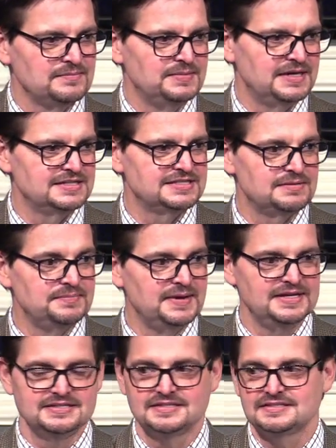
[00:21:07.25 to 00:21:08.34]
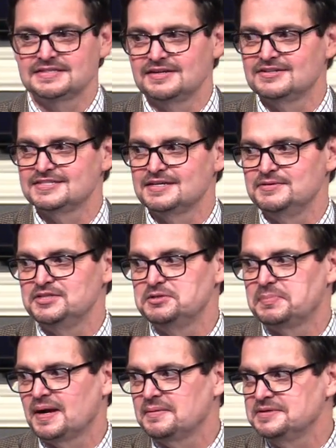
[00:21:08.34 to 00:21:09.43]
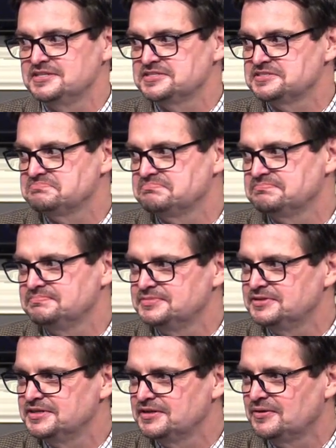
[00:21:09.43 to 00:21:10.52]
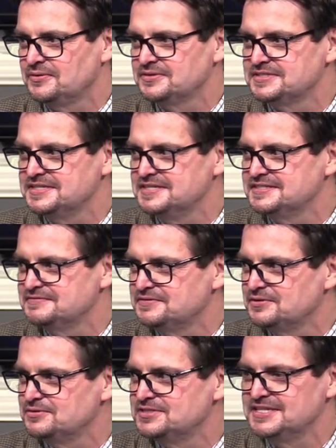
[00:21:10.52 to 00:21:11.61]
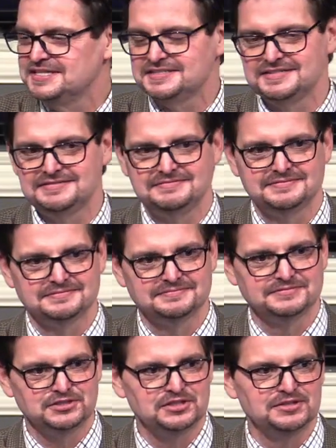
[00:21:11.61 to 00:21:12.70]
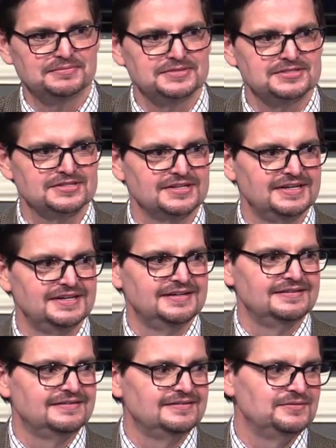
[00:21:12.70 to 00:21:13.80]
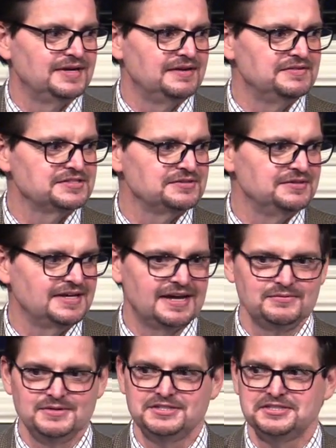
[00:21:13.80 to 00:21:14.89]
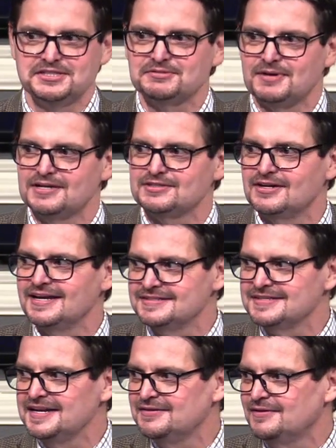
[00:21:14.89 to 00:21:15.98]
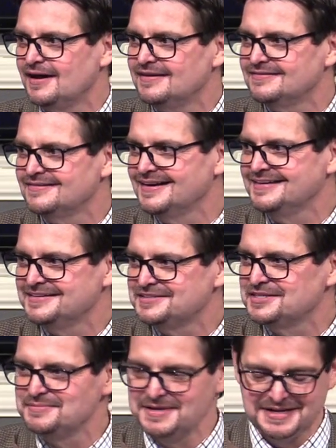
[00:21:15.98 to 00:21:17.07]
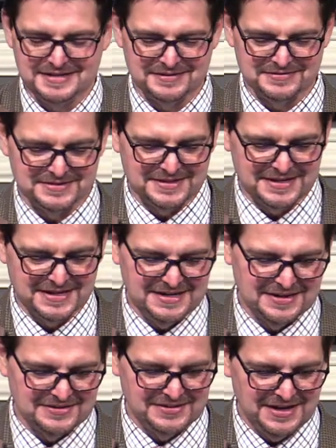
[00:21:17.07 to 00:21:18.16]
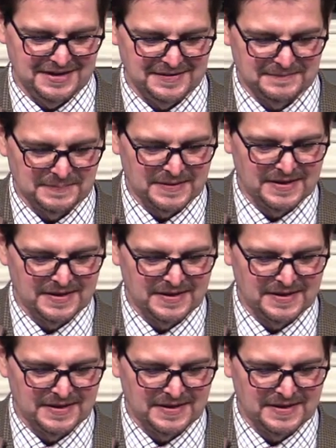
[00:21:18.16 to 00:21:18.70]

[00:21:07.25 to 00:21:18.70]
But it's some basic skills that we should probably just during cold season, flu season, germs, whatever is going on, we should just wash our hands anyway, right? It shouldn't be any different than any other day.